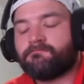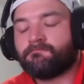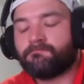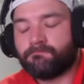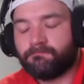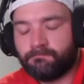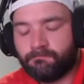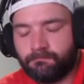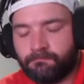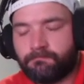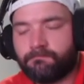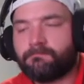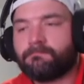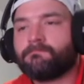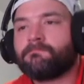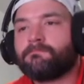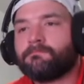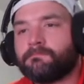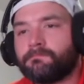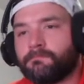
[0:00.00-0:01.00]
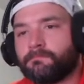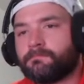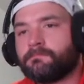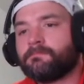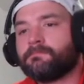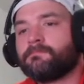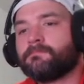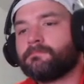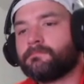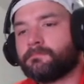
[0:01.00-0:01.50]

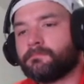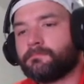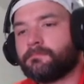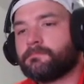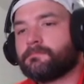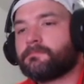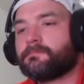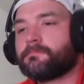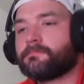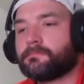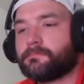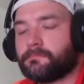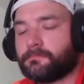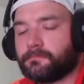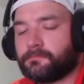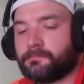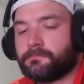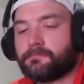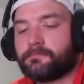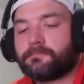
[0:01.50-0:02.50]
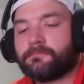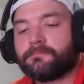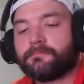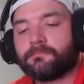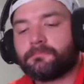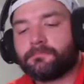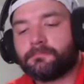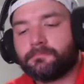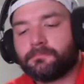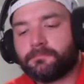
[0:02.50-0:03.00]

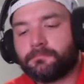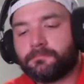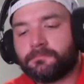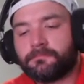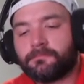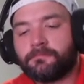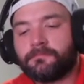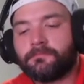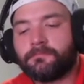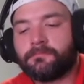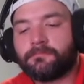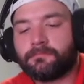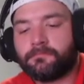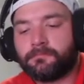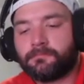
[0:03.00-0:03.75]
The person shown says nothing.